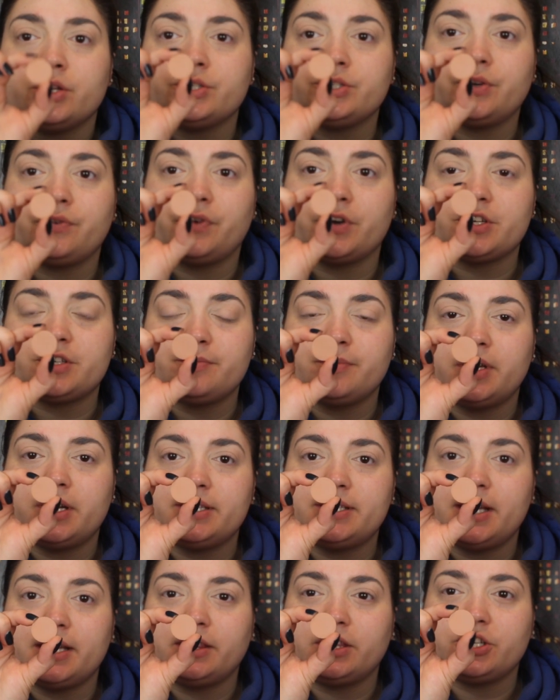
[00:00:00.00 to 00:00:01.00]
So first I'm
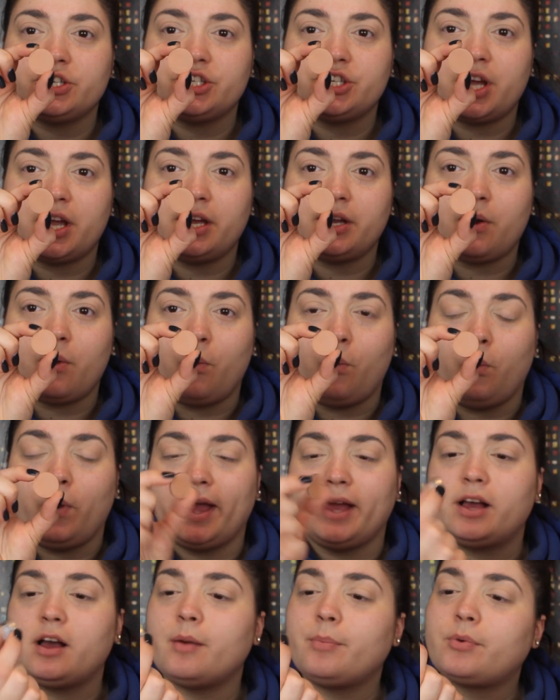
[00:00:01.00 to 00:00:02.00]
going to take the shade
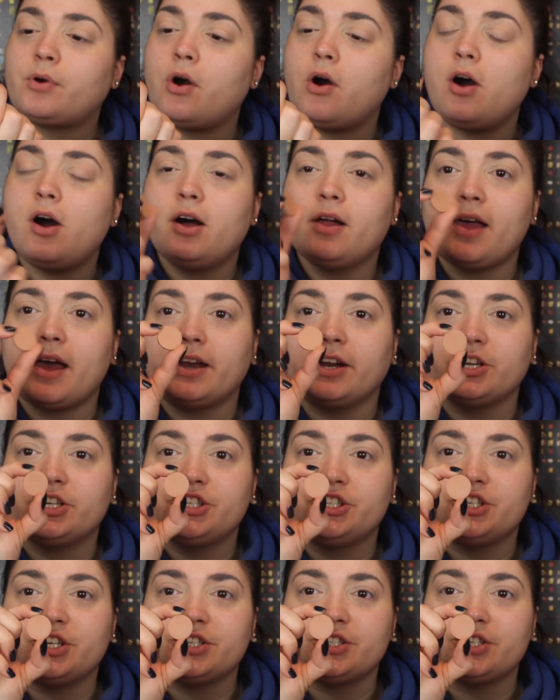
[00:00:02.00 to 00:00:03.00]
Wake Up Call, and
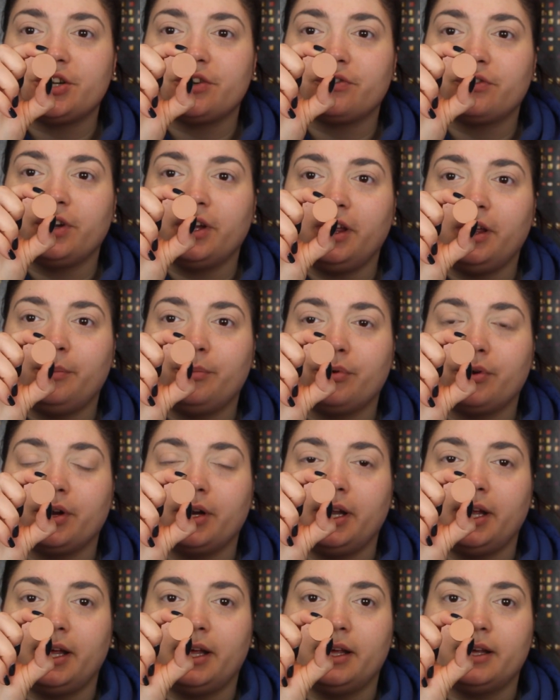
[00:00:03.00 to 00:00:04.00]
it's just a really
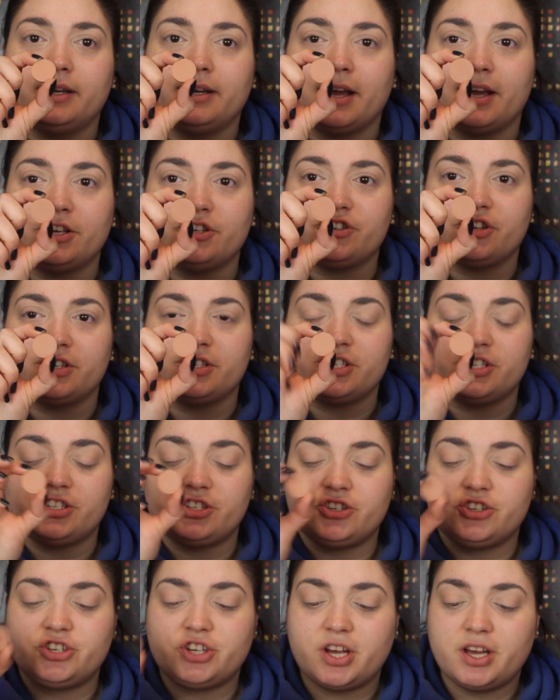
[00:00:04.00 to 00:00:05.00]
pretty, nice
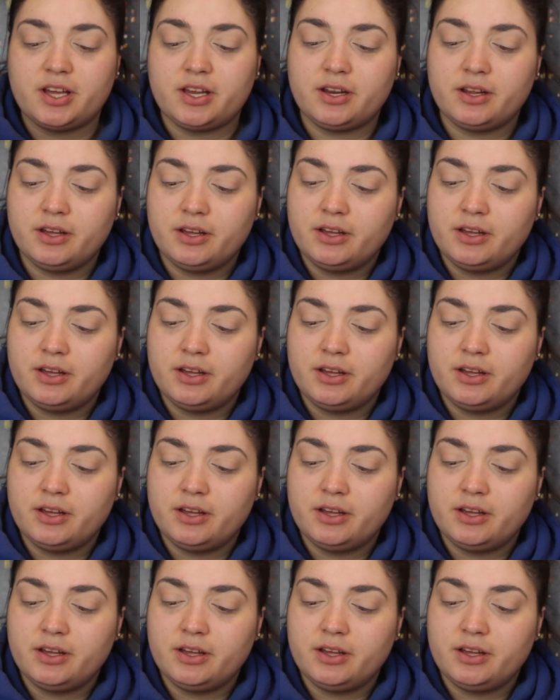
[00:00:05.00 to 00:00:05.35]
transition shade.